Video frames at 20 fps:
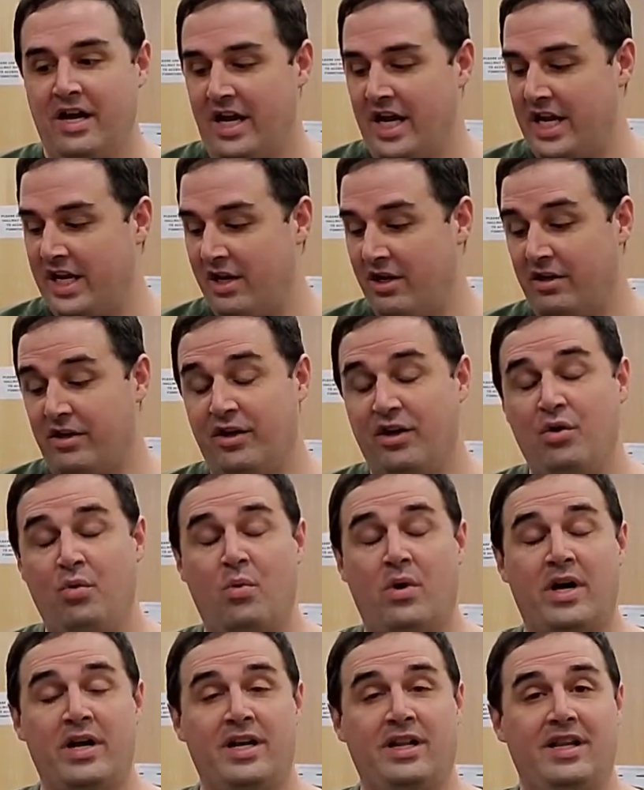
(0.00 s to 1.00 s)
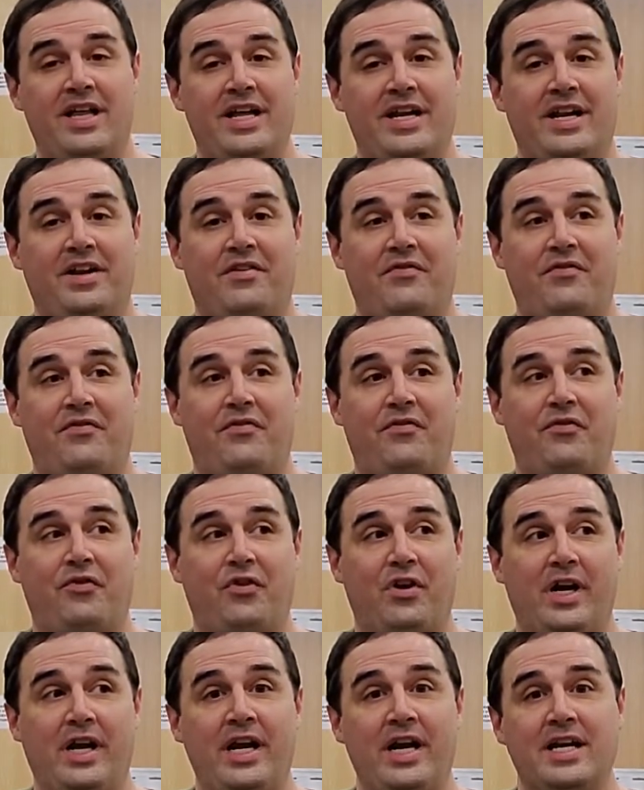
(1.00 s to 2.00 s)
and you're gonna wanna let it
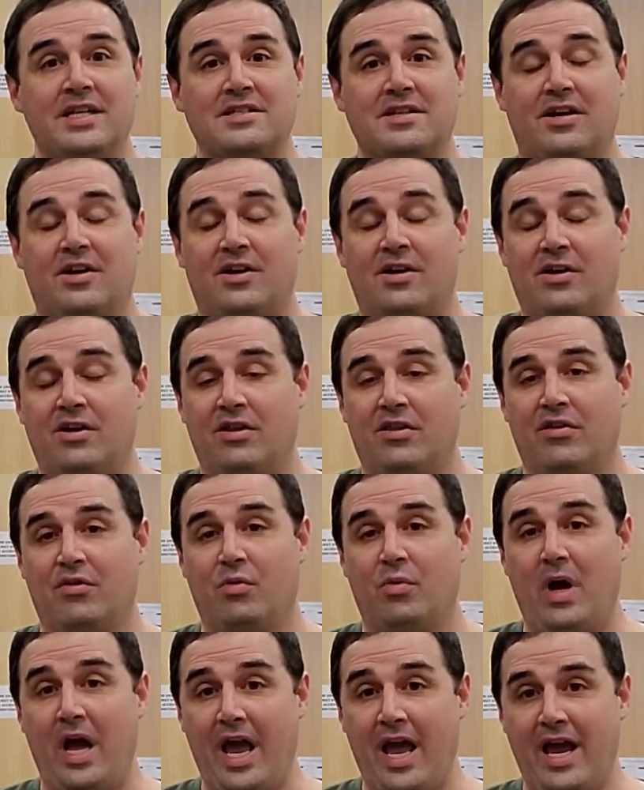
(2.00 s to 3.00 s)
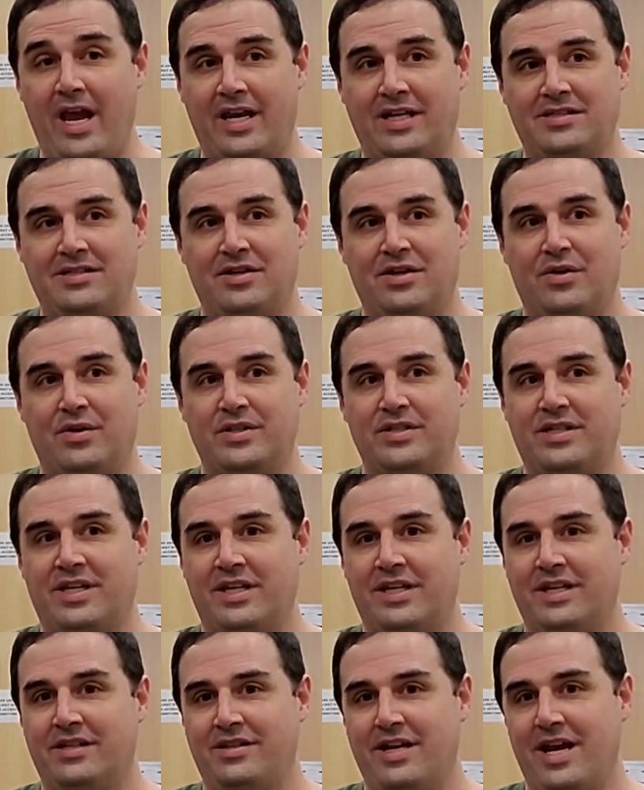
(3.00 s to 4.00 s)
freeze all the way. So it's
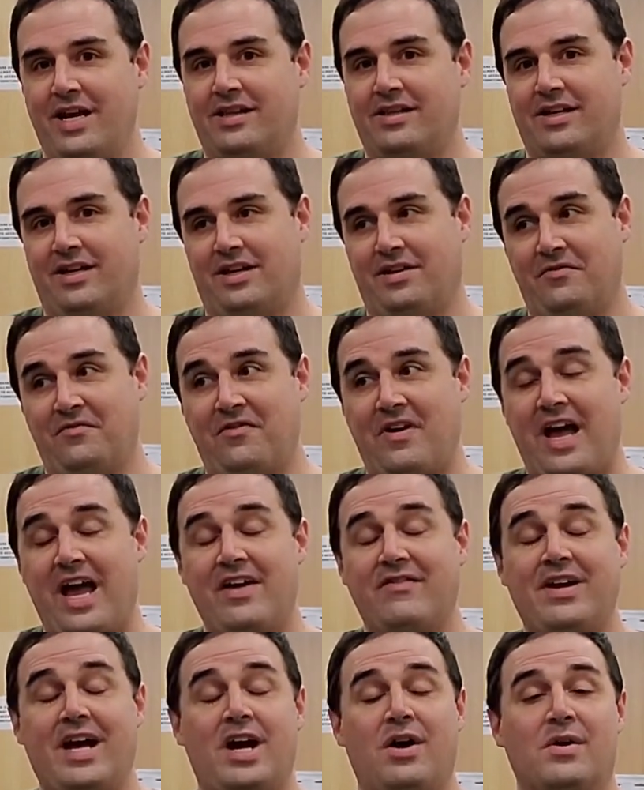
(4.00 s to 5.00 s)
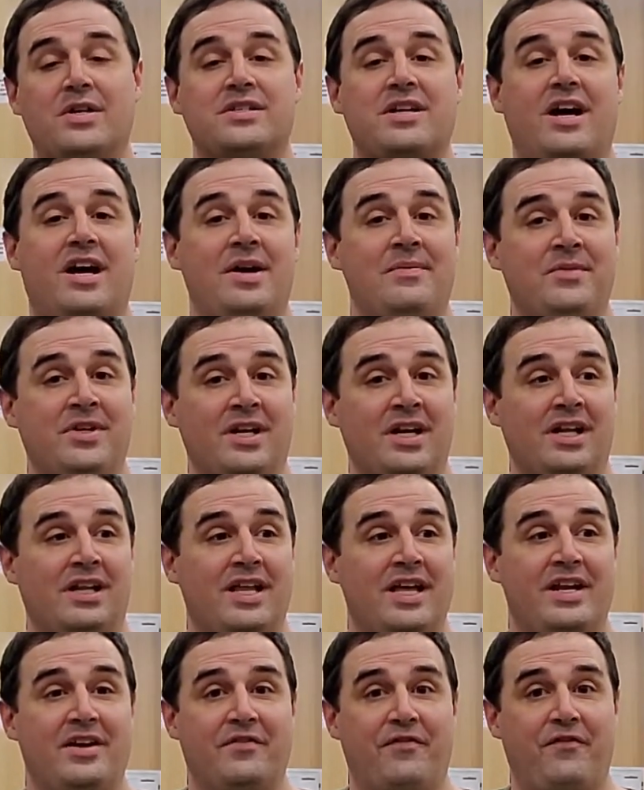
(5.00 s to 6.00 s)
gonna take like 5 hours. I'm gonna
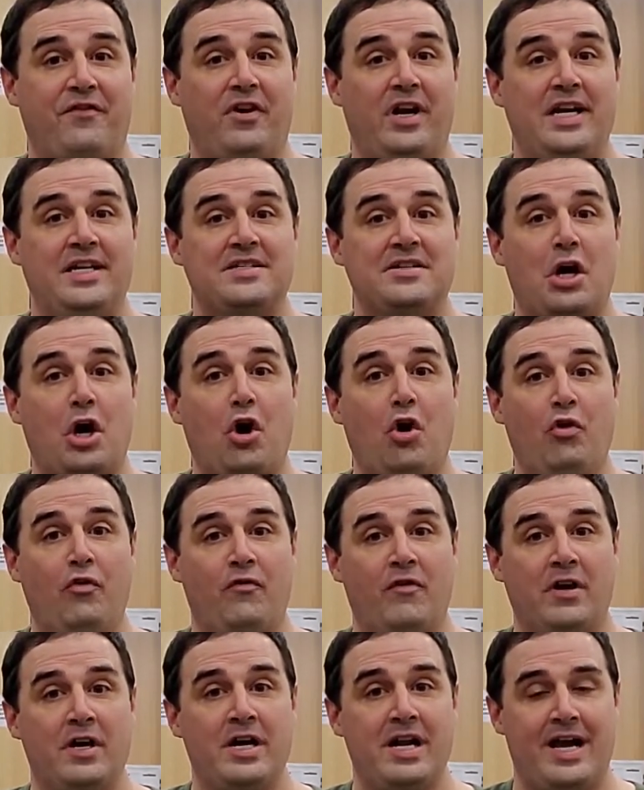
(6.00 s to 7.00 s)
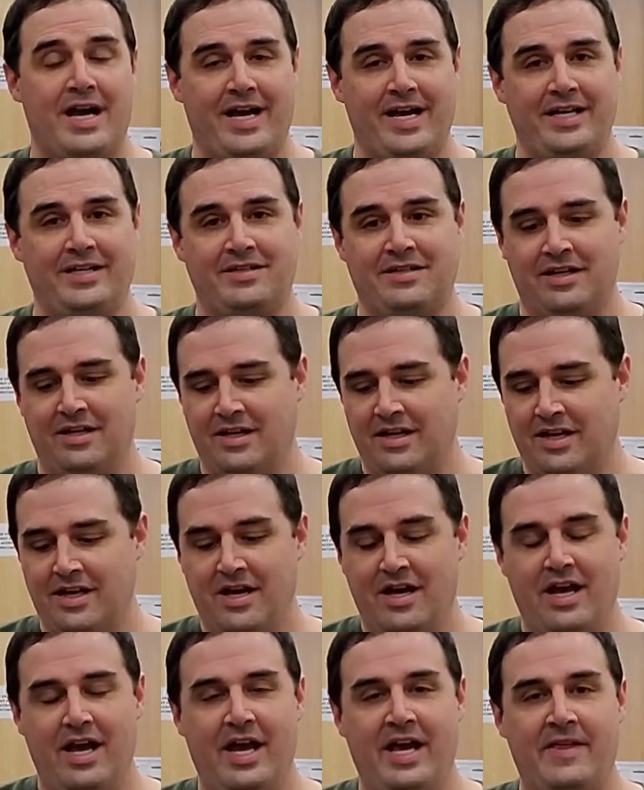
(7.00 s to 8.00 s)
let it freeze overnight,
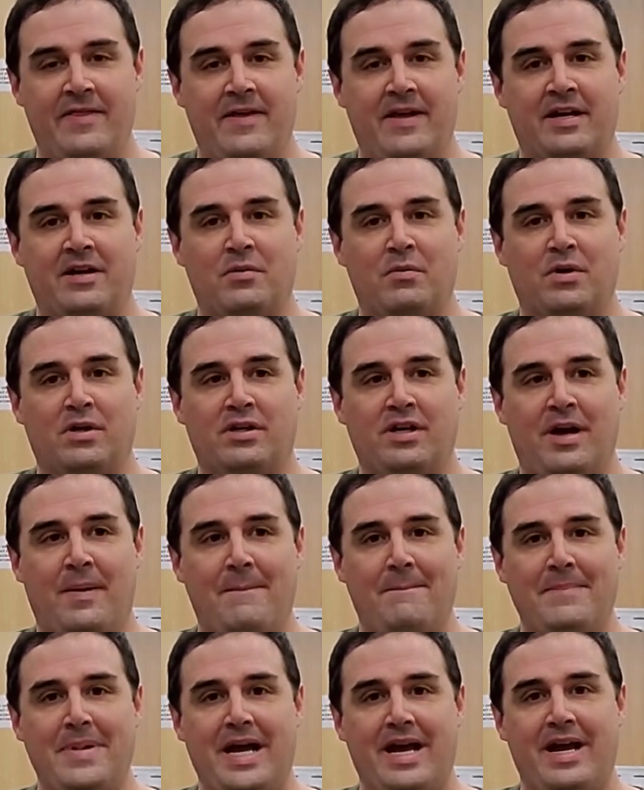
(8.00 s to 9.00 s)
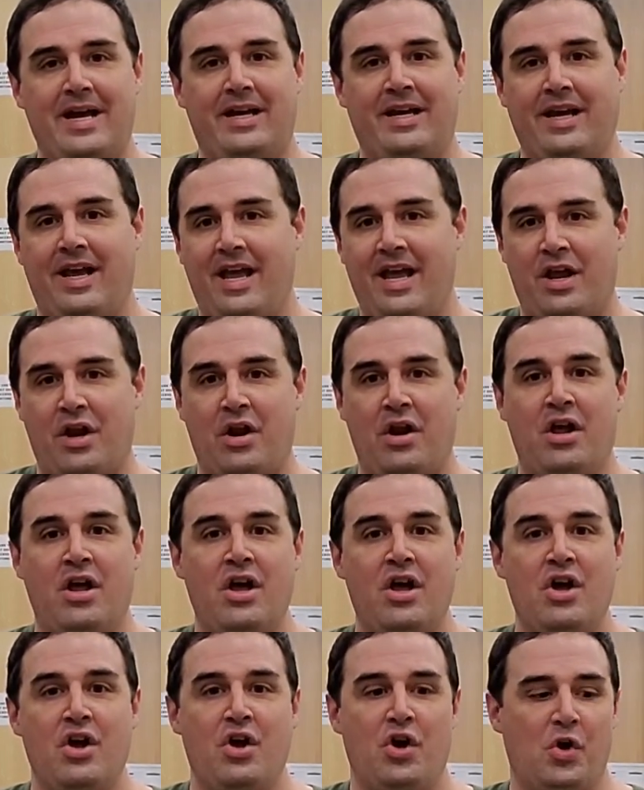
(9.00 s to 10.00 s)
and then we'll come back and
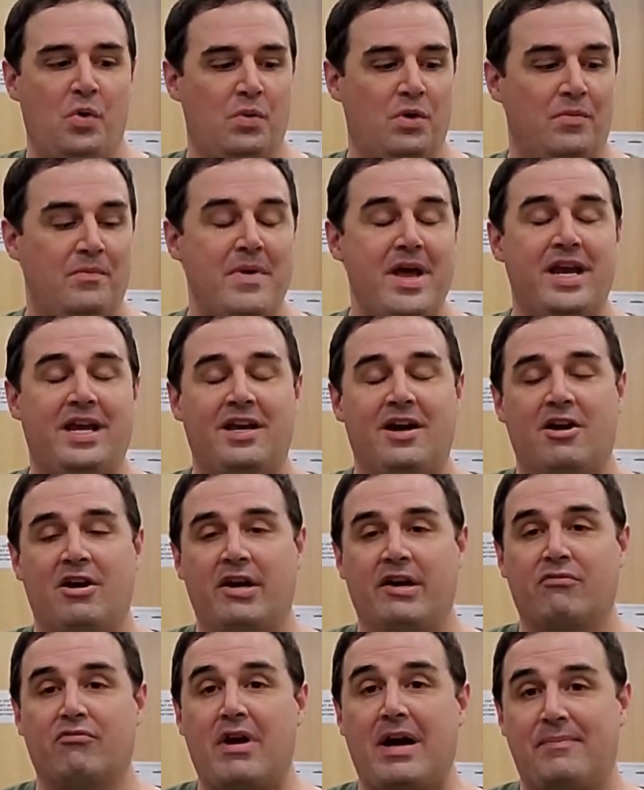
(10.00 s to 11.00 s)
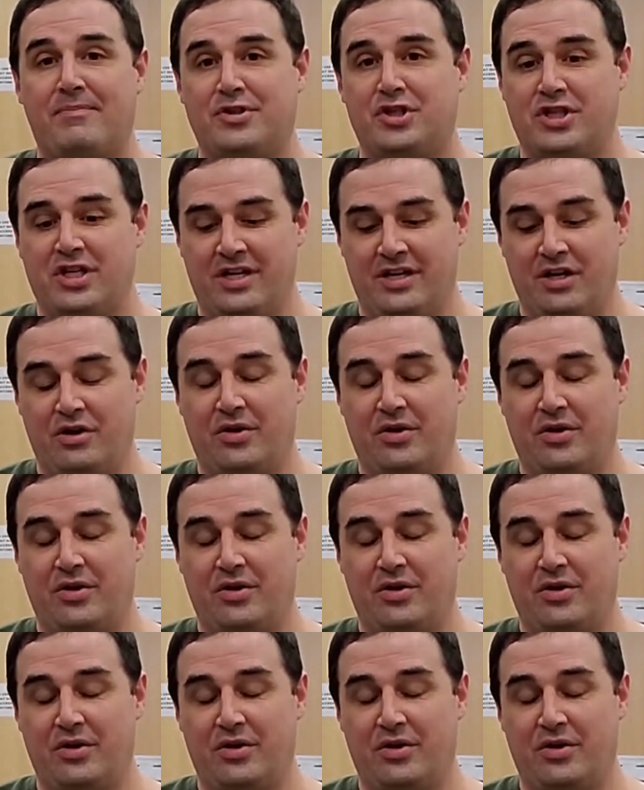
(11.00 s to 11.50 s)
we'll make our eruption.